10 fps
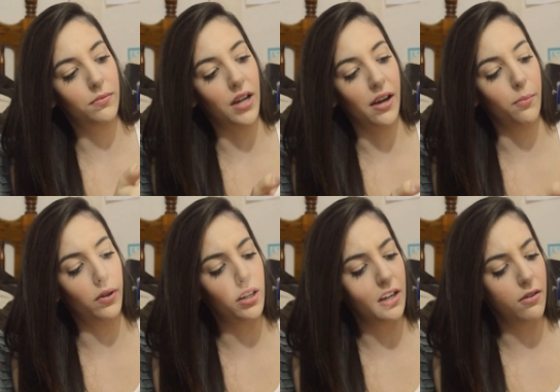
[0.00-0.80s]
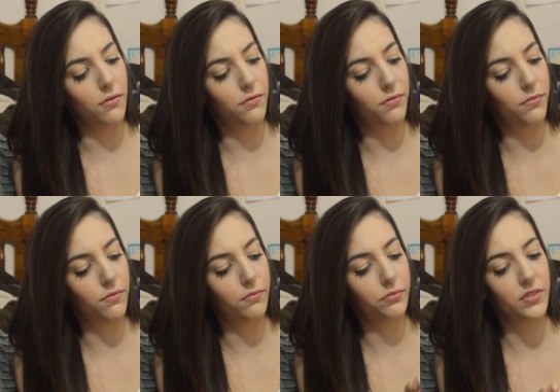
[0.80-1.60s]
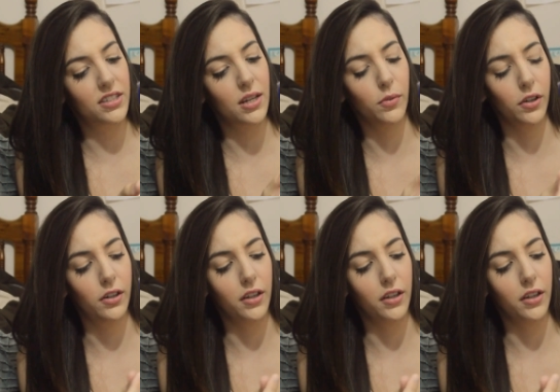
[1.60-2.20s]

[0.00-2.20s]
I believe, similar.